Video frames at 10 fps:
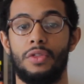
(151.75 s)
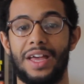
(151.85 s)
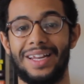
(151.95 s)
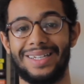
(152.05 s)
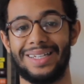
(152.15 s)

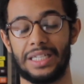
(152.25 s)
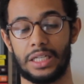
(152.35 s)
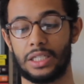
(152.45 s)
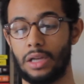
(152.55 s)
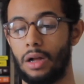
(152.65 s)
that it is
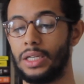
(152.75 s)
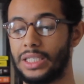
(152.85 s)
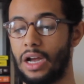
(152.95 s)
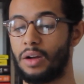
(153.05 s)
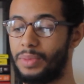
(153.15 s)
a solid
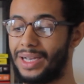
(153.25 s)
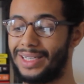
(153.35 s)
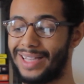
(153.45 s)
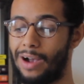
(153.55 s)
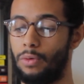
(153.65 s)
stock,
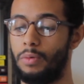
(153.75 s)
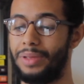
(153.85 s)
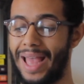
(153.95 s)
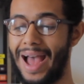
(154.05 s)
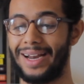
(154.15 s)
because I will
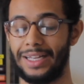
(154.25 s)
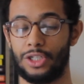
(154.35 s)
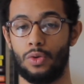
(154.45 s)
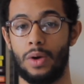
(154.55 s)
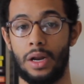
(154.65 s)
be adding
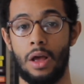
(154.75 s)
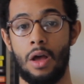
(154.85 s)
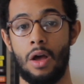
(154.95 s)
to it